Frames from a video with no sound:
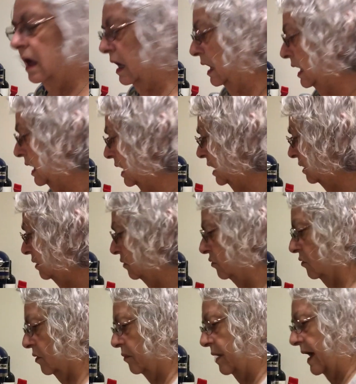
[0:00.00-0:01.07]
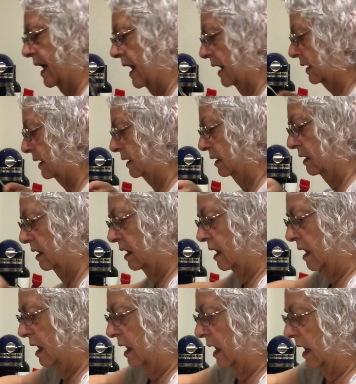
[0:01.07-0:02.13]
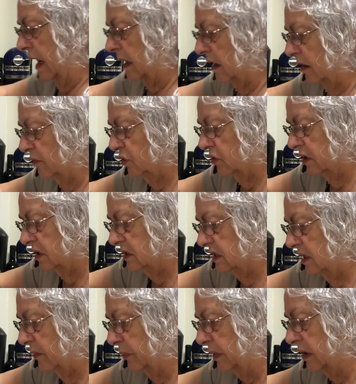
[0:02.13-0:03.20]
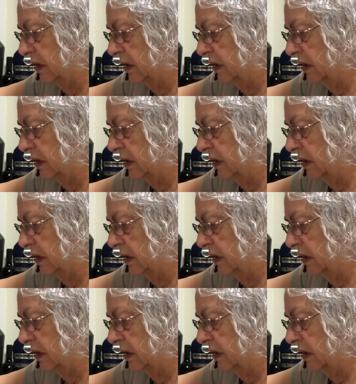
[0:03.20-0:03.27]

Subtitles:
and we're back, and I'm going to dip.